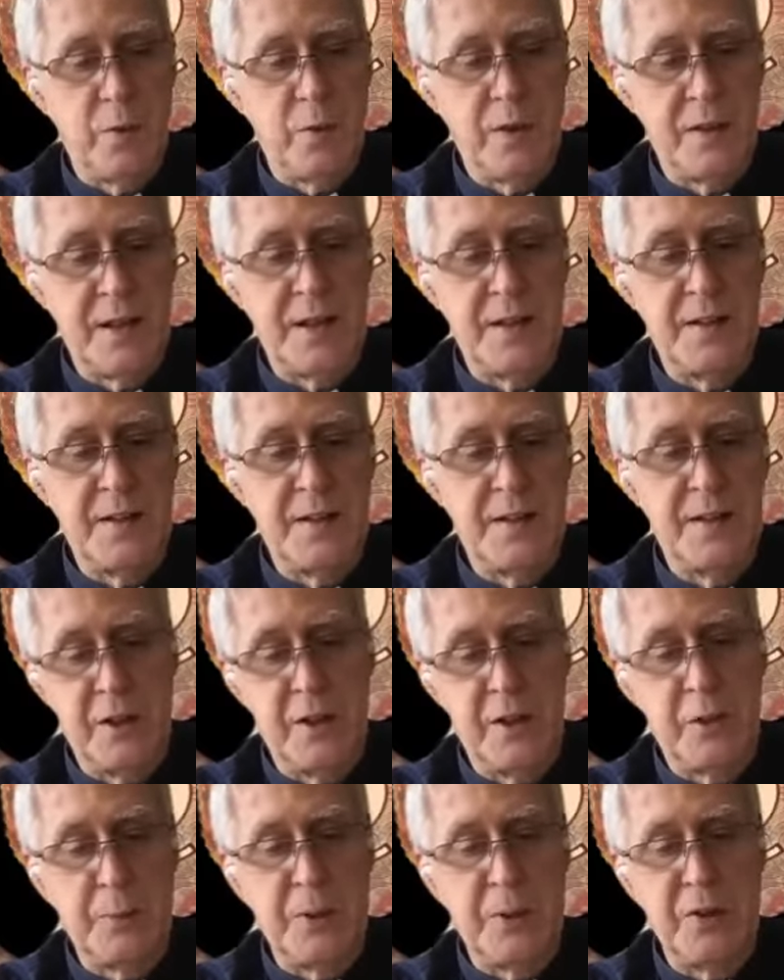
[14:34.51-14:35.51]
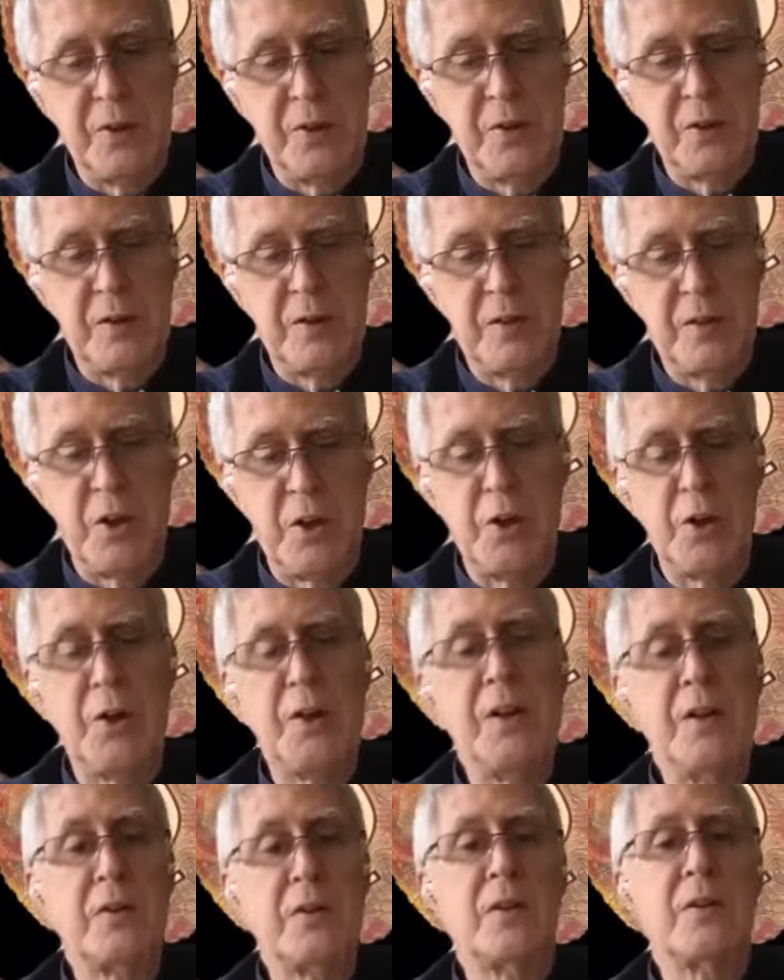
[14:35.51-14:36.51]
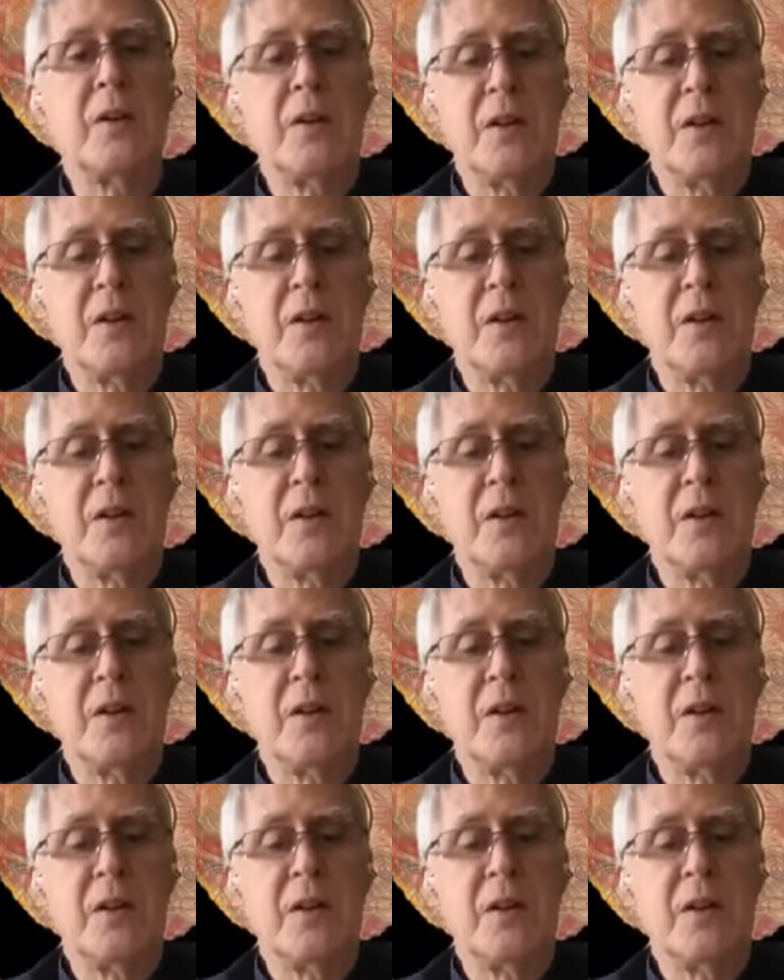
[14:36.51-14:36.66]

related conspiracy theories,